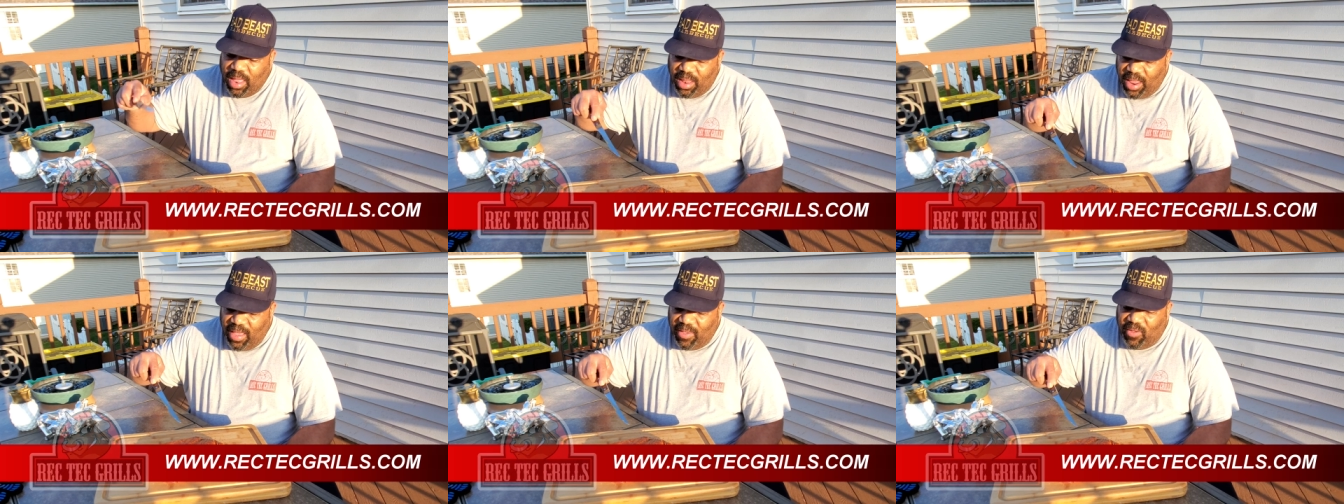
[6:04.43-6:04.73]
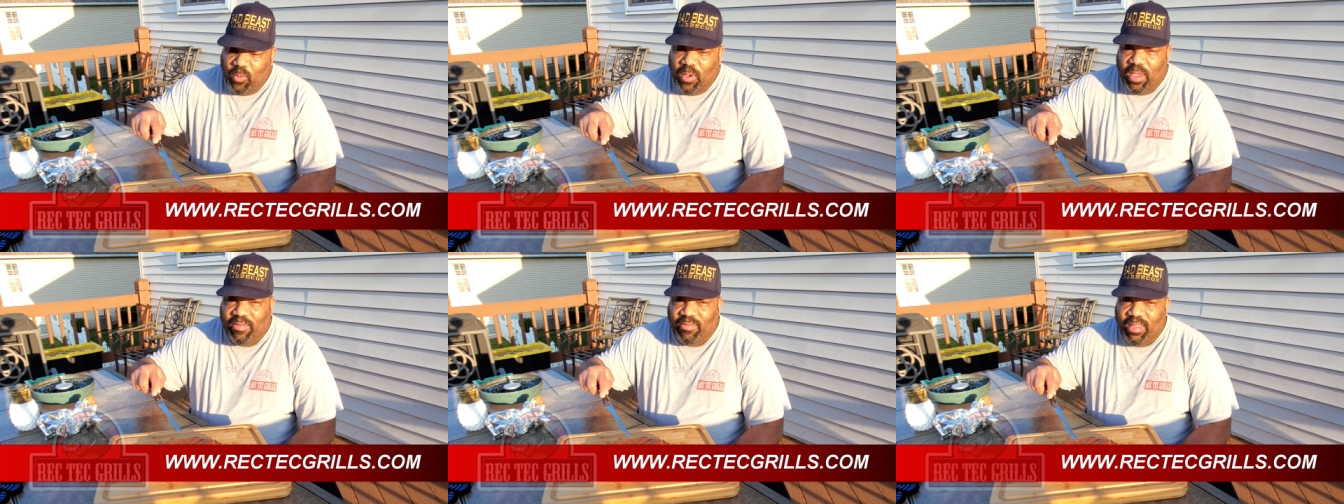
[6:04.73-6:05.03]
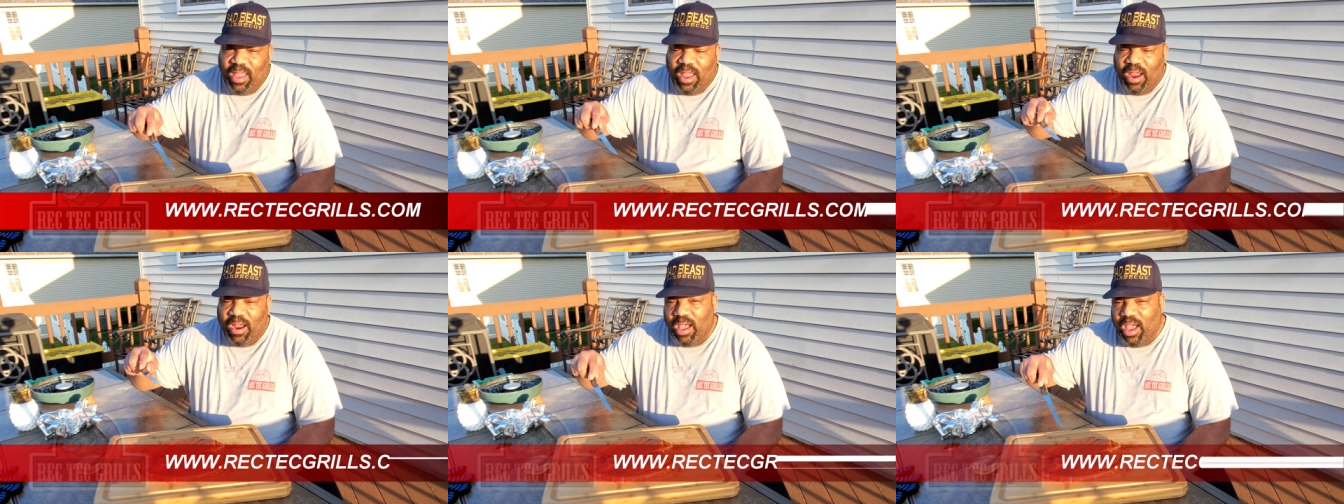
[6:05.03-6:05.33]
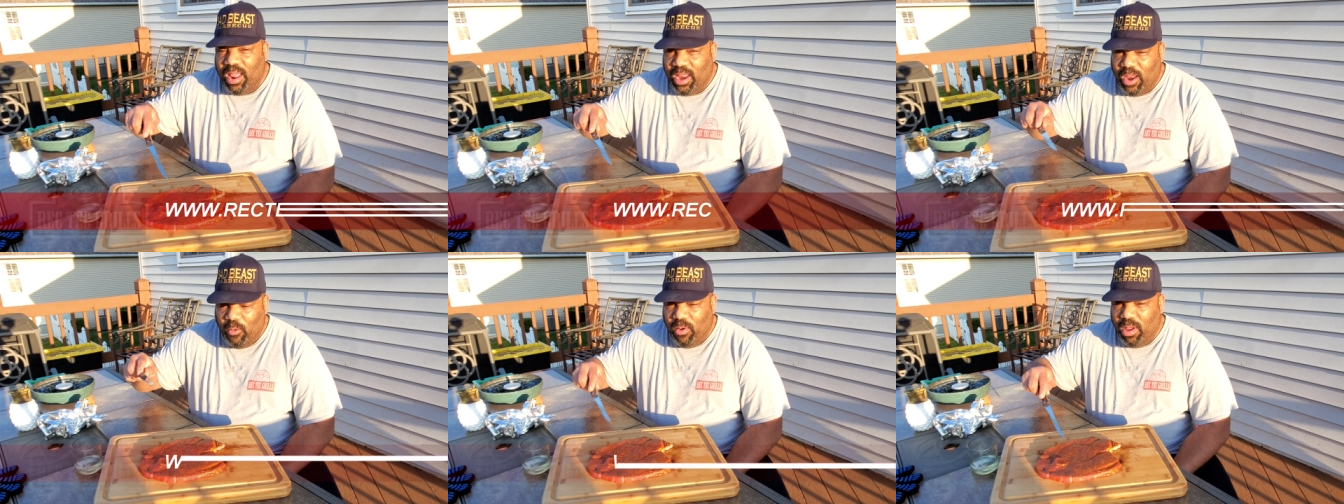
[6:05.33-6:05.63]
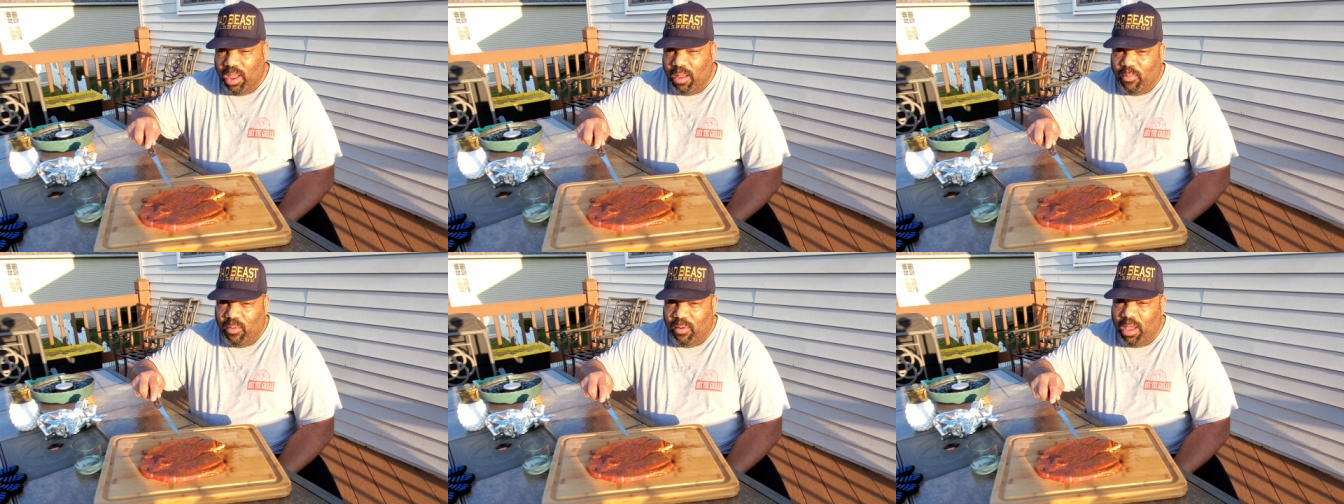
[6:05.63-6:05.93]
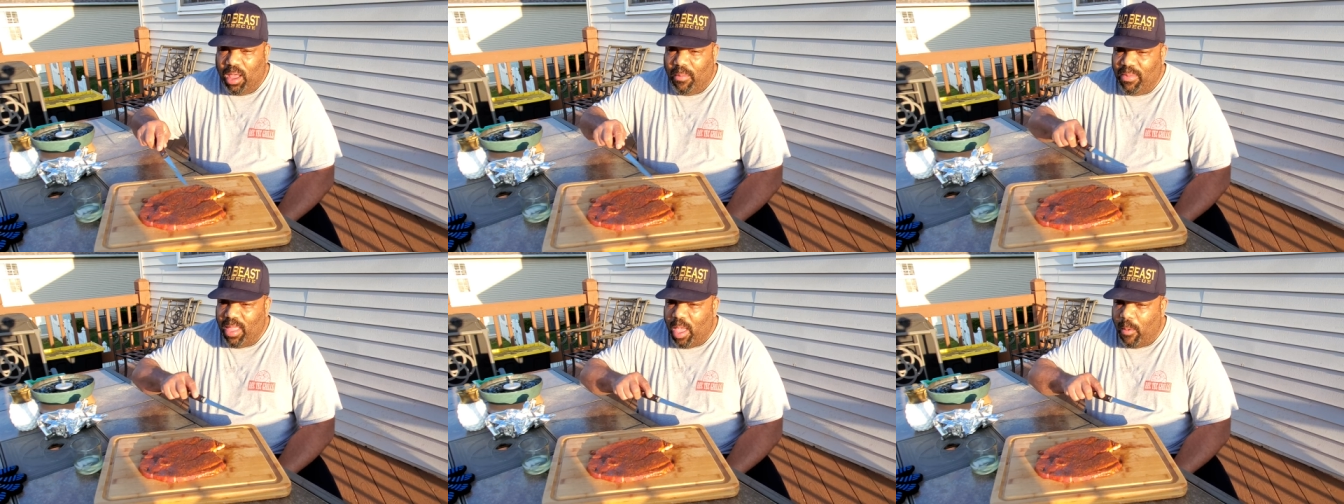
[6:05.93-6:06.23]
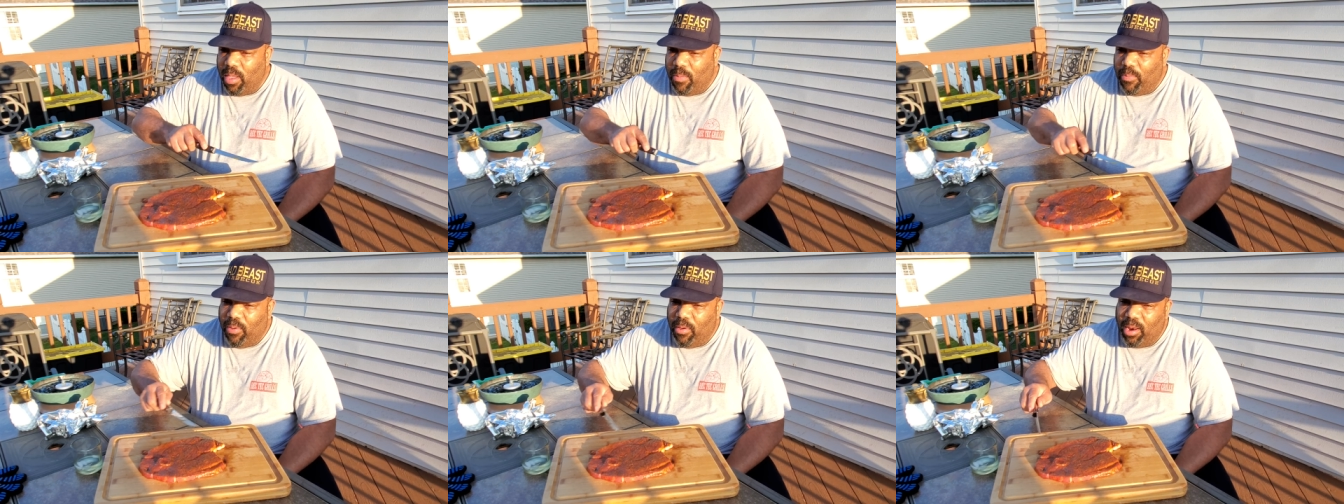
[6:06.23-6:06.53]
This was their honey rib rub that
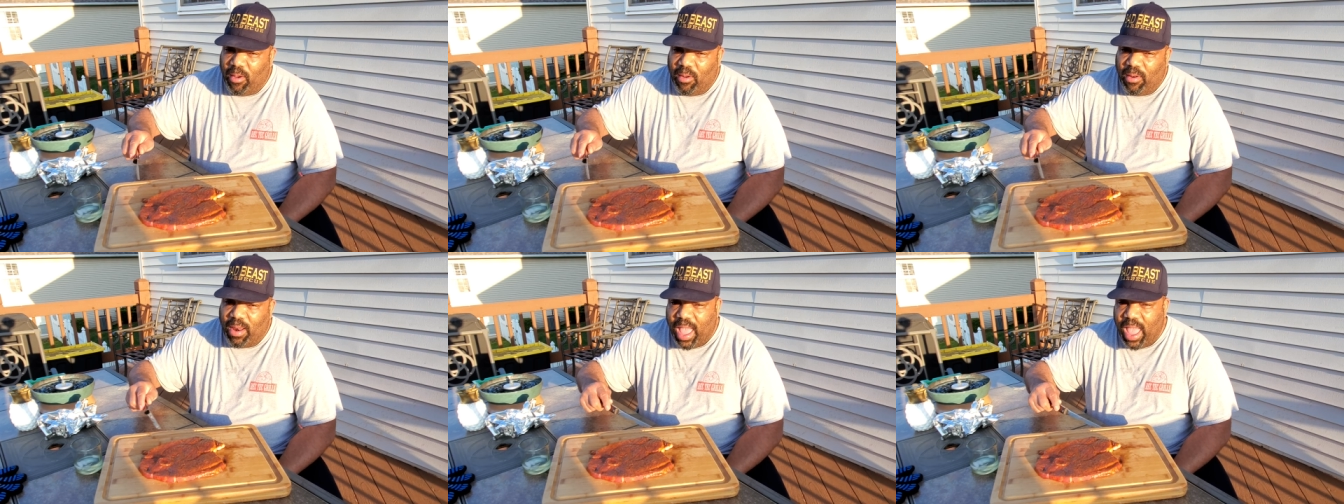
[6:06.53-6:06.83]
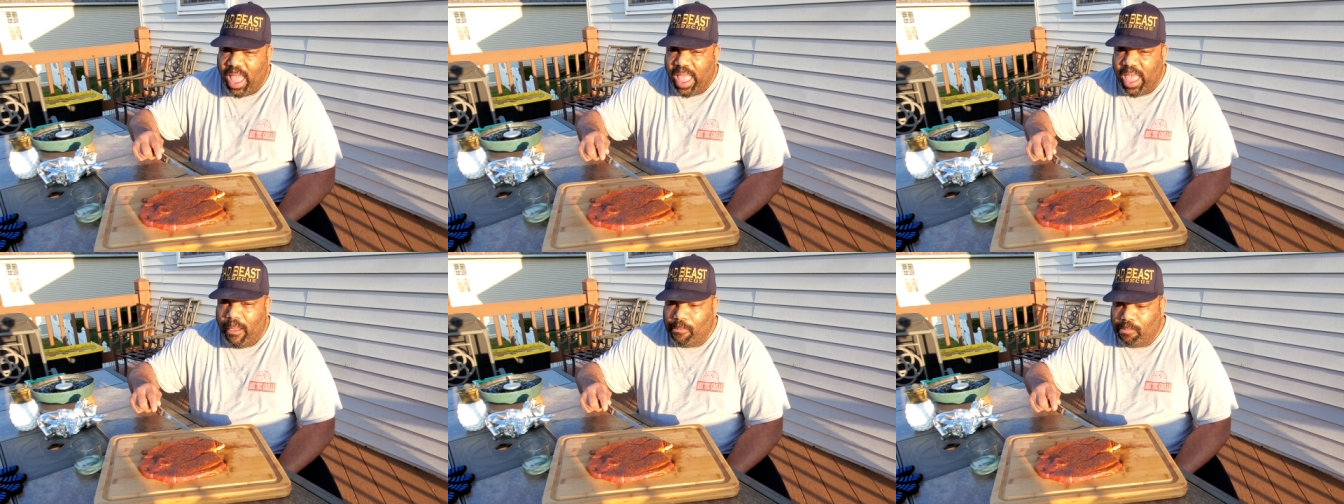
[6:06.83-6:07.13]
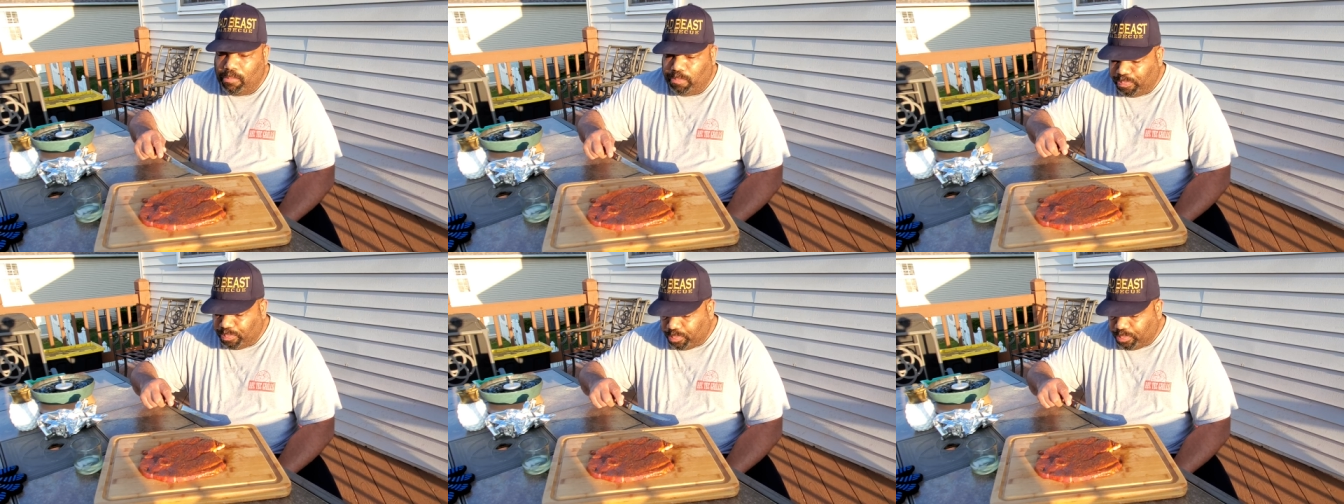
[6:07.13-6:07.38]
we put on a ham.